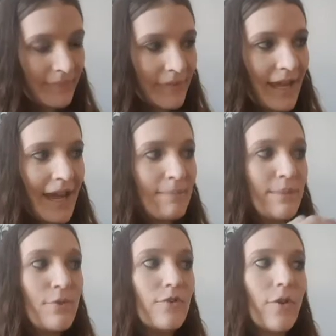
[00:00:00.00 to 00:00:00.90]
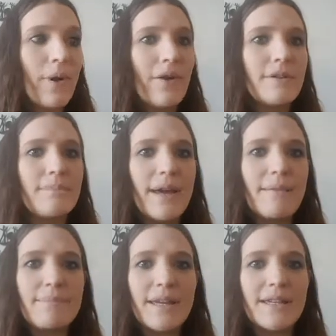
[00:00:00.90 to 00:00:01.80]
they had me move around a
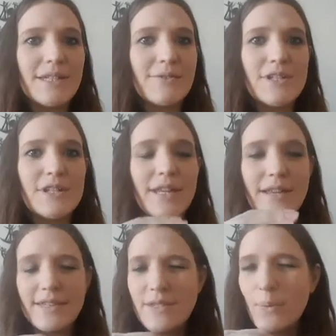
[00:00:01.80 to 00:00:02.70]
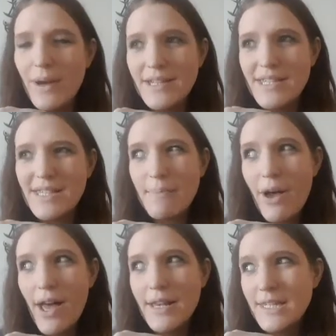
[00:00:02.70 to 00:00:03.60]
bit, because there was just like this one
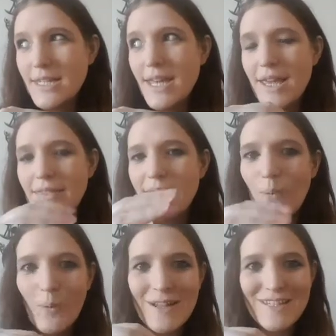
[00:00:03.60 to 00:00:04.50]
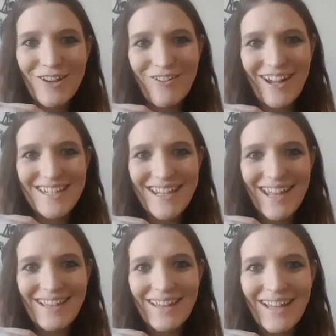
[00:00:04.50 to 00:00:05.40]
spot that wasn't quite
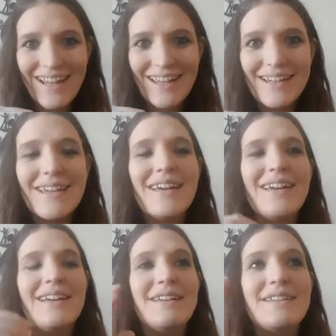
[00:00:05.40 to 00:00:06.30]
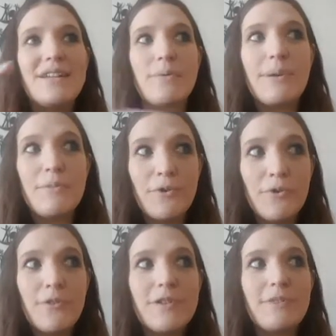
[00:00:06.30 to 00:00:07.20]
dilated. And so we
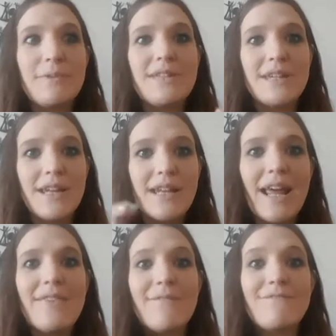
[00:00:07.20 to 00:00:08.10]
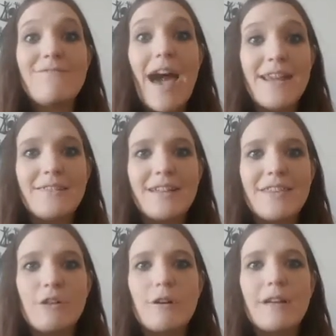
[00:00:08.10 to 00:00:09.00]
moved and we did it. And then finally
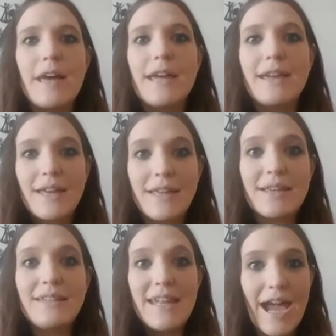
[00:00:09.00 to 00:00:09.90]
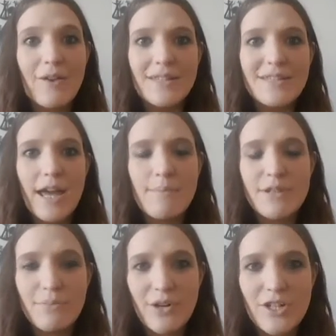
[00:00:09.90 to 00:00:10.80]
they were like, now it's time to
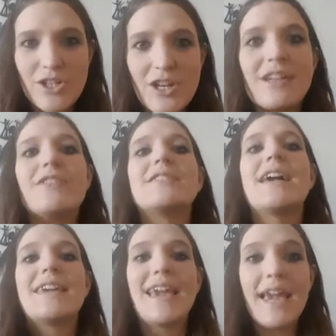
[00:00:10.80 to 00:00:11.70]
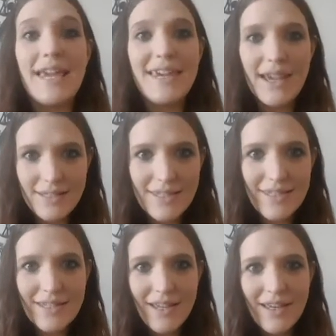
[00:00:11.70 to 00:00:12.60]
push. And I was like, yes.